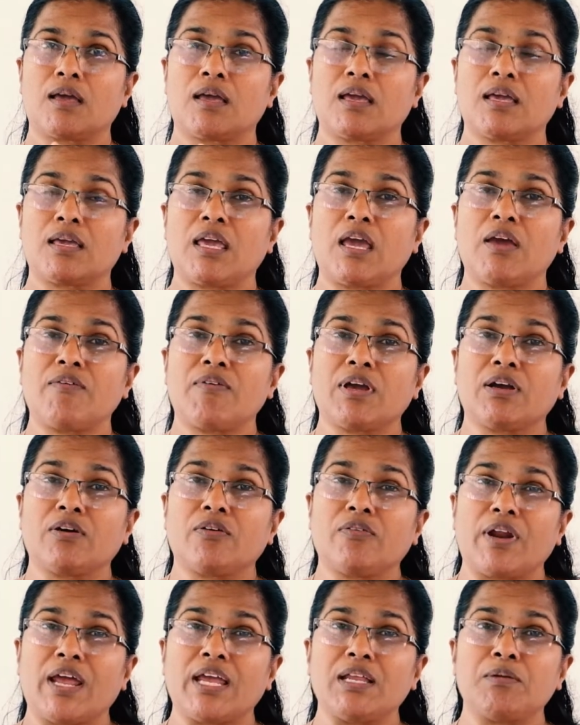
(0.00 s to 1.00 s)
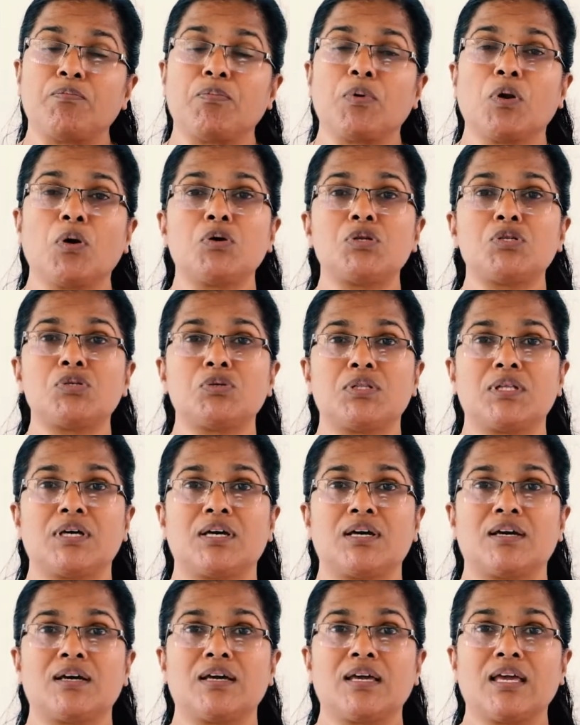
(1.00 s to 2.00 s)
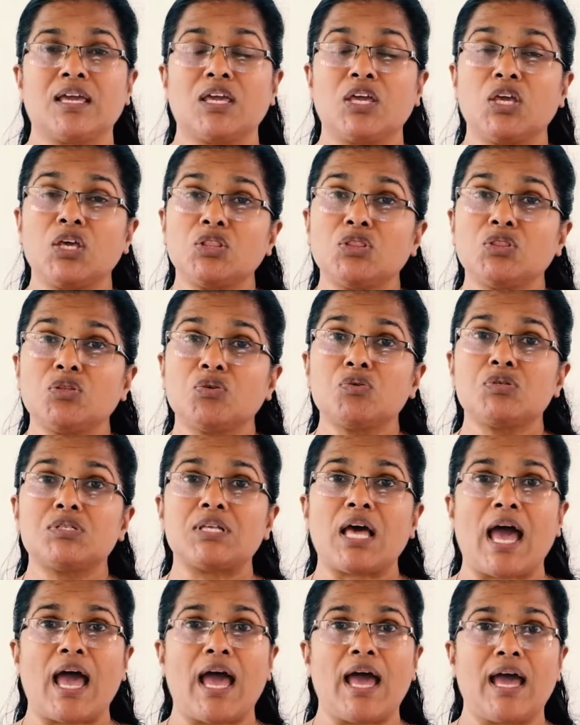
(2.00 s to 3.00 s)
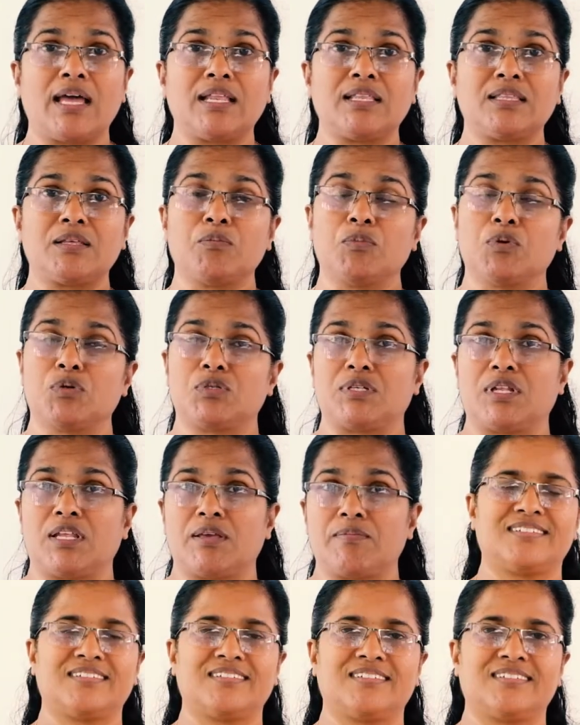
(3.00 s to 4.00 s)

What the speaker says: gave a great blow to the Hindus and the Muslims.